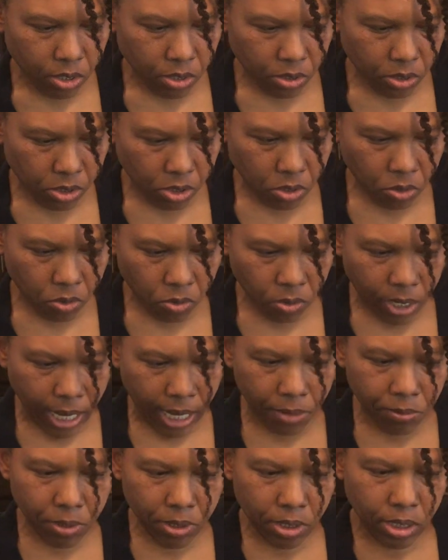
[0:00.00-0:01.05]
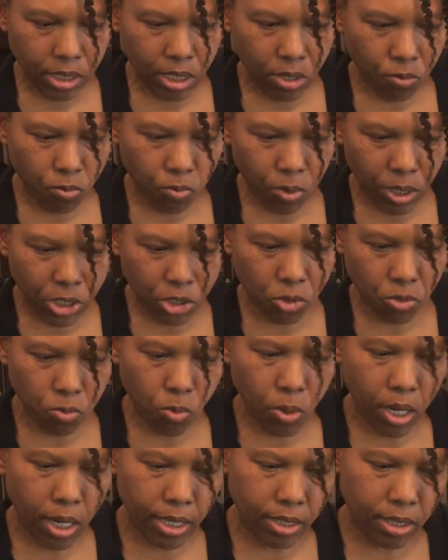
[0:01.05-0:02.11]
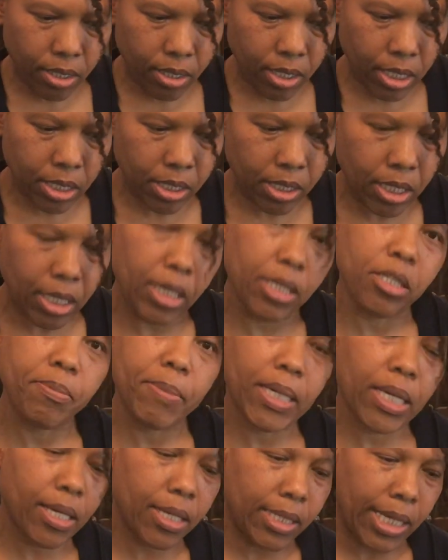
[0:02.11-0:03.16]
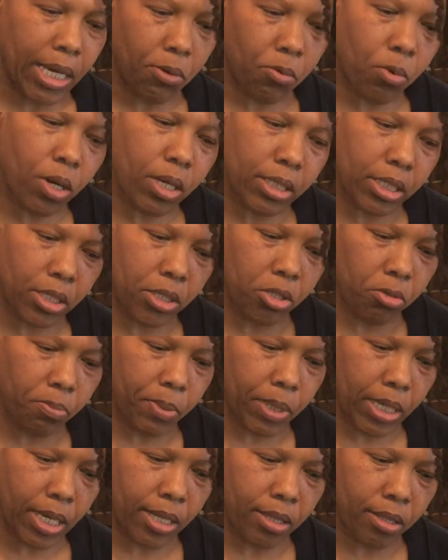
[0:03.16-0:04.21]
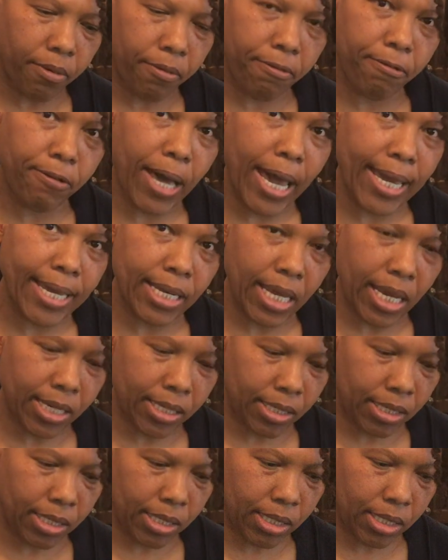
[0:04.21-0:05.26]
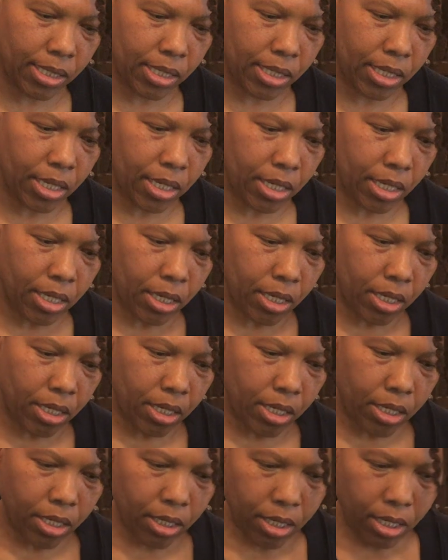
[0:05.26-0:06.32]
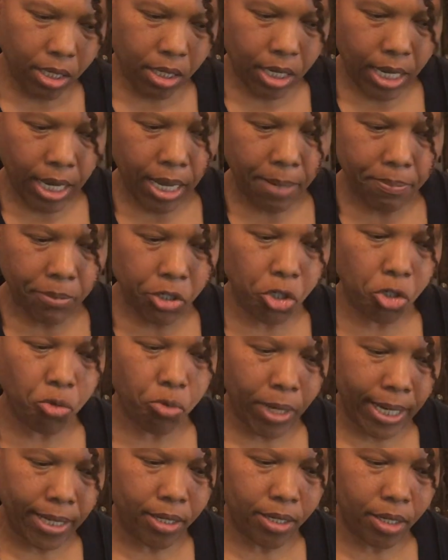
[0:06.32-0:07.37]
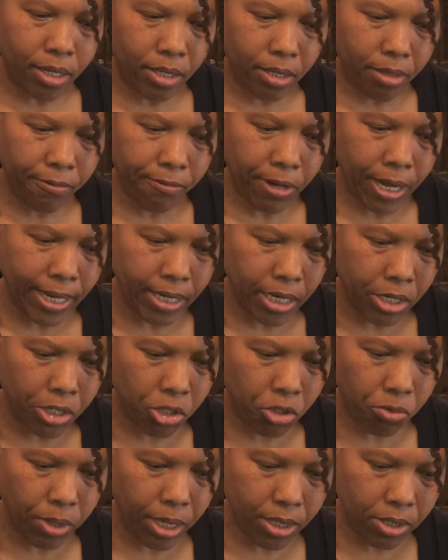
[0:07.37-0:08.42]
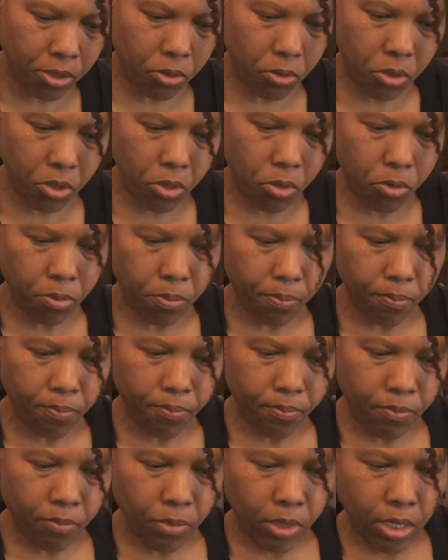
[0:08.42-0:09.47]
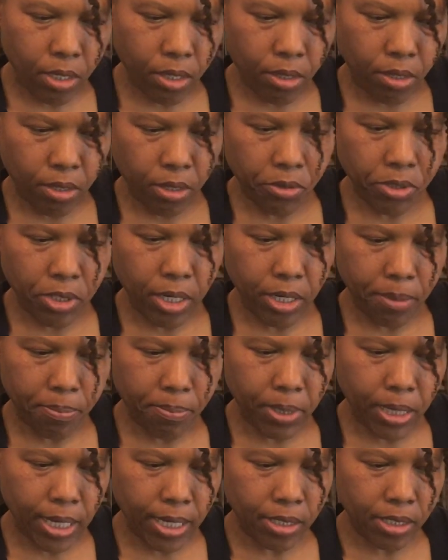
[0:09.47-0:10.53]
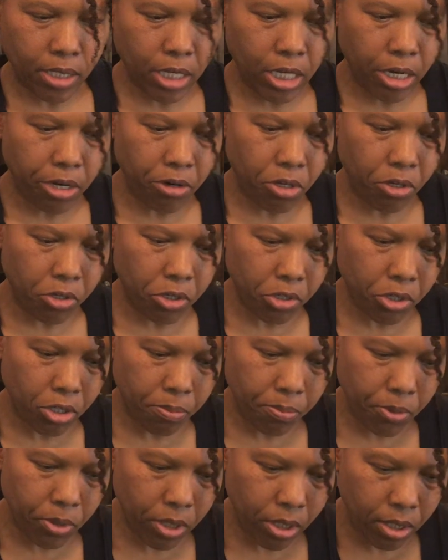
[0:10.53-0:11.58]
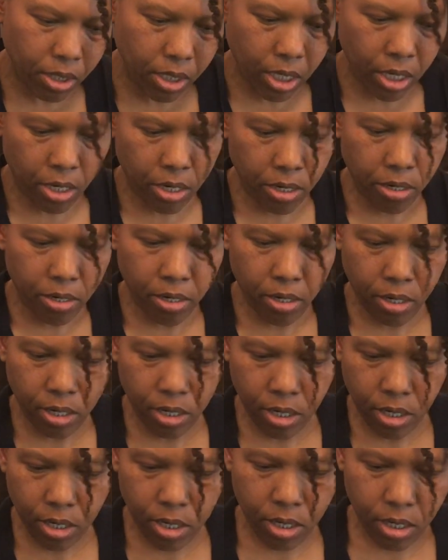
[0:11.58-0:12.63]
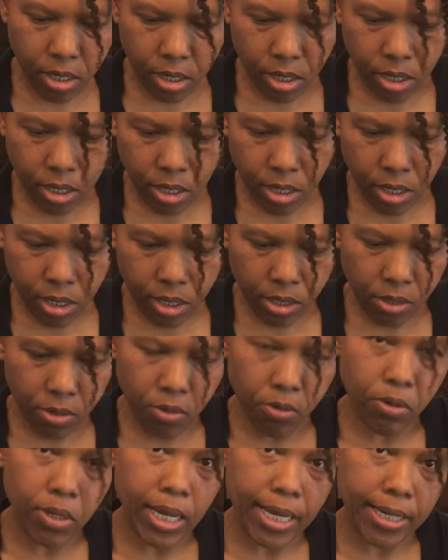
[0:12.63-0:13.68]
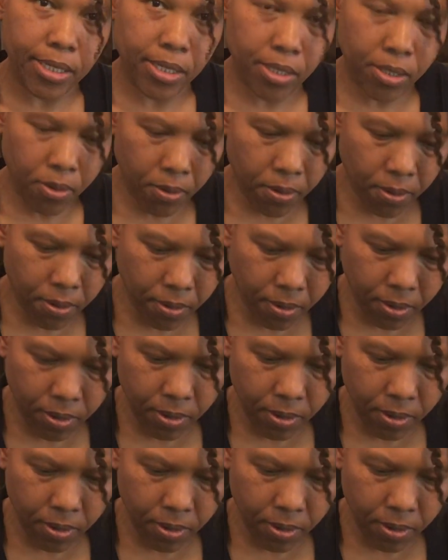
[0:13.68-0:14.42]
So I will see which one this is because I want it to be on the finest shred, the finest shred. So there's a place here, you just put it there and go like so.